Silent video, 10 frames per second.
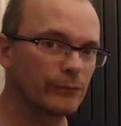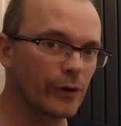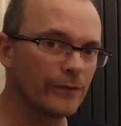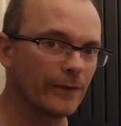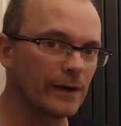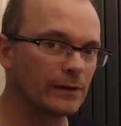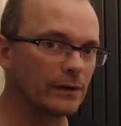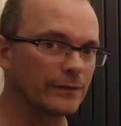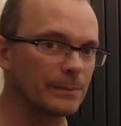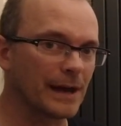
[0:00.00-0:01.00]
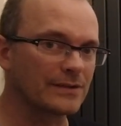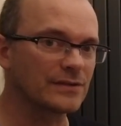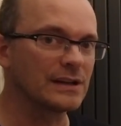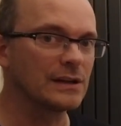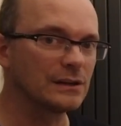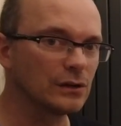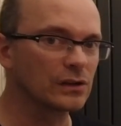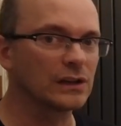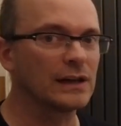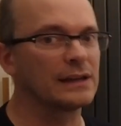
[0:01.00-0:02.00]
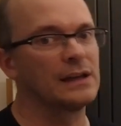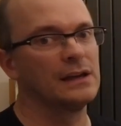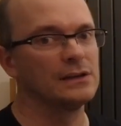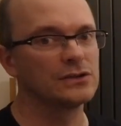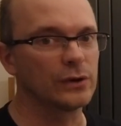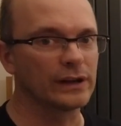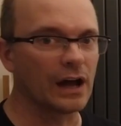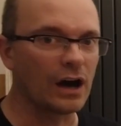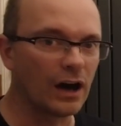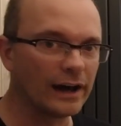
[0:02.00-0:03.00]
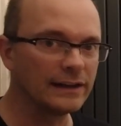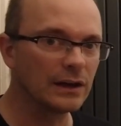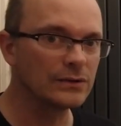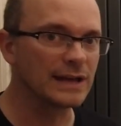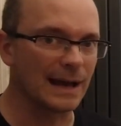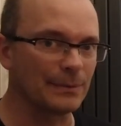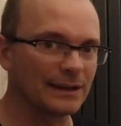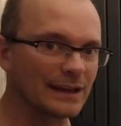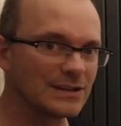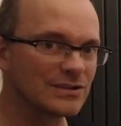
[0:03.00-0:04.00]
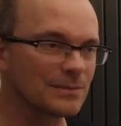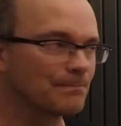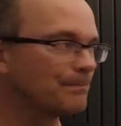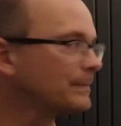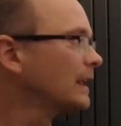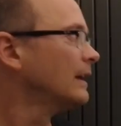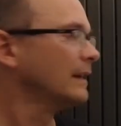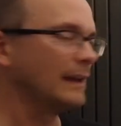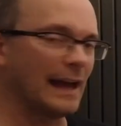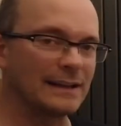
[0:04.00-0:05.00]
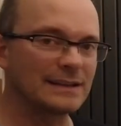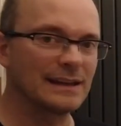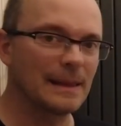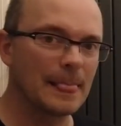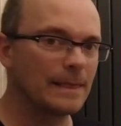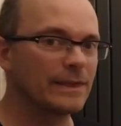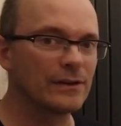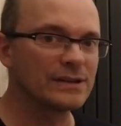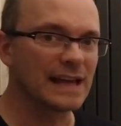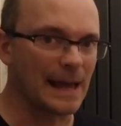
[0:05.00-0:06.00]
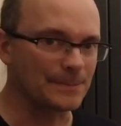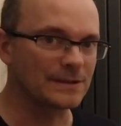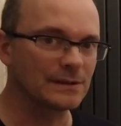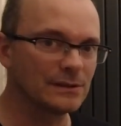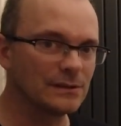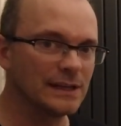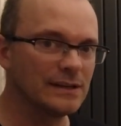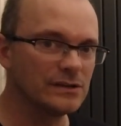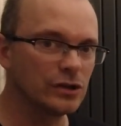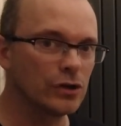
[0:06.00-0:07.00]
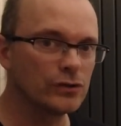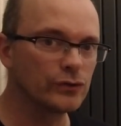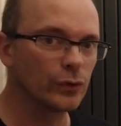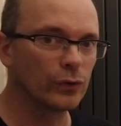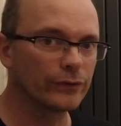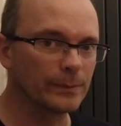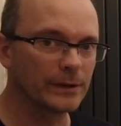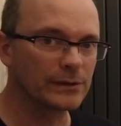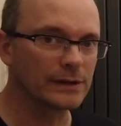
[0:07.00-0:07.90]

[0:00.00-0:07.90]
profile of the battery looked like during a high load application, and there is absolutely no draw from the